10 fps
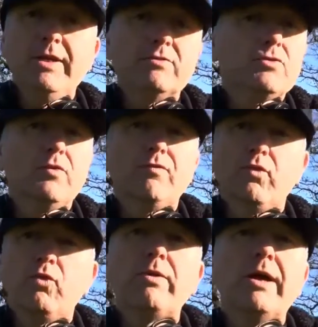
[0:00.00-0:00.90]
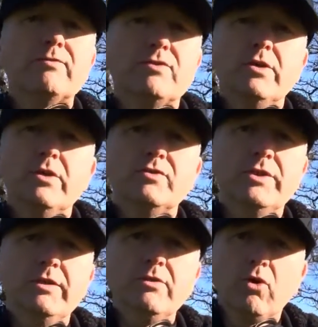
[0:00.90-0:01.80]
is good for all-round
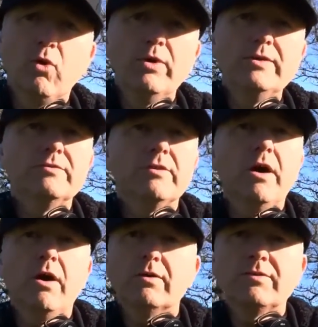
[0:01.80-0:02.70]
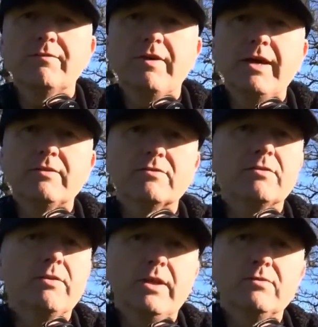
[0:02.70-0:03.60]
searching, coins,
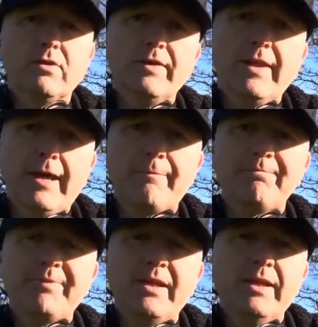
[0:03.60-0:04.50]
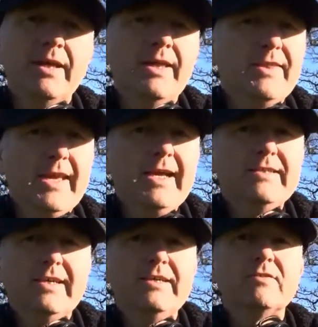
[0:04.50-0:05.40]
artifacts, things like that. The
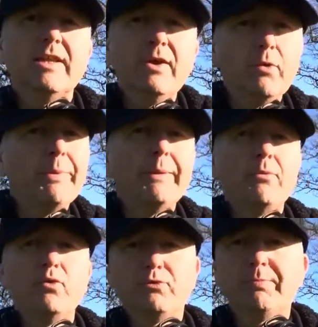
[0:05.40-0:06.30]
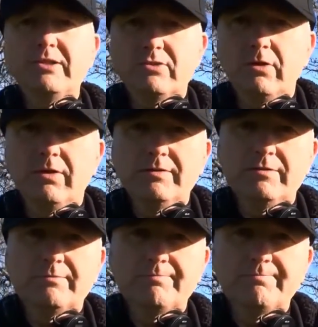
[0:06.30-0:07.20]
18 is a little bit more
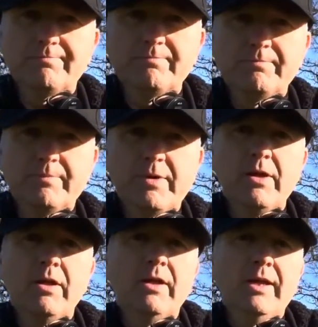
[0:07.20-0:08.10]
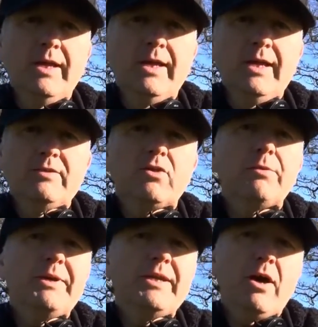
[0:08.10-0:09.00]
specialised. It's
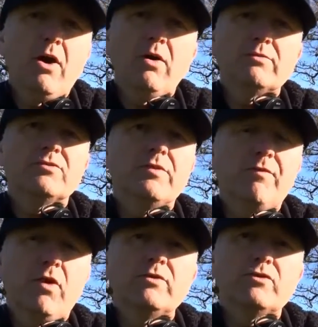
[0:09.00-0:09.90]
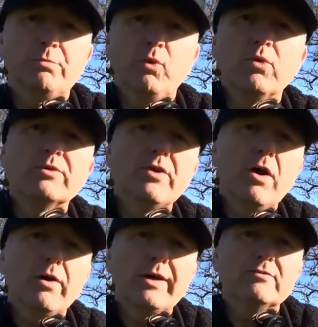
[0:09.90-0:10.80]
going to be enhanced to find smaller
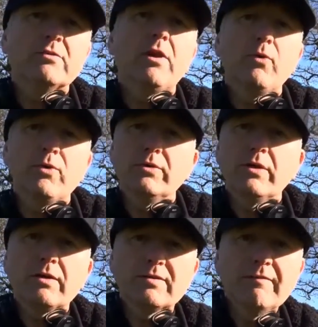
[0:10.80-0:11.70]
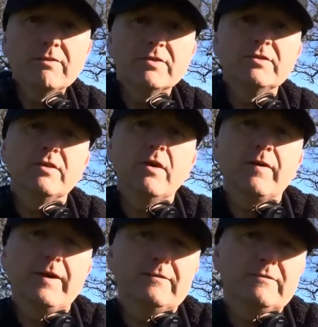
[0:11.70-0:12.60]
targets, low conductivity
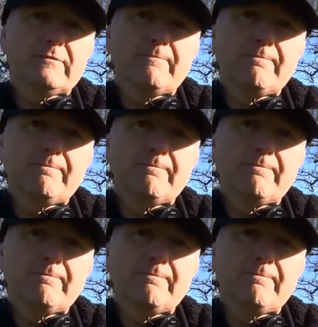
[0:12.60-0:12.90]
targets.